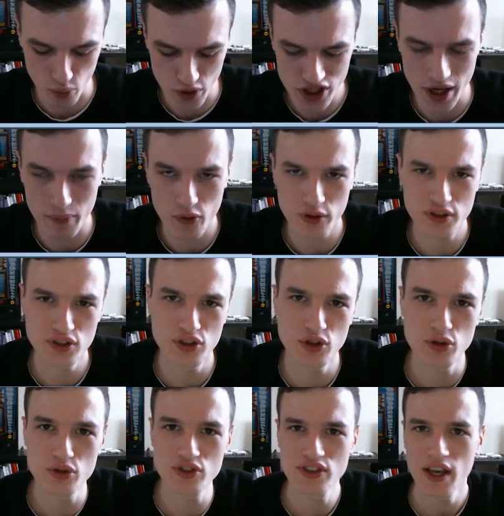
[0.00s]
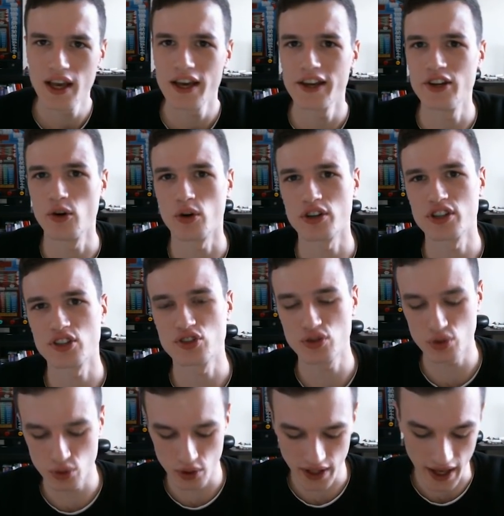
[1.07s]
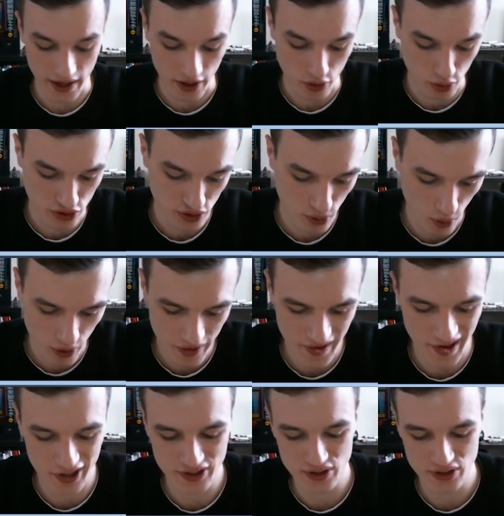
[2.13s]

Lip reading: which I'm going to use in order to get a good score there.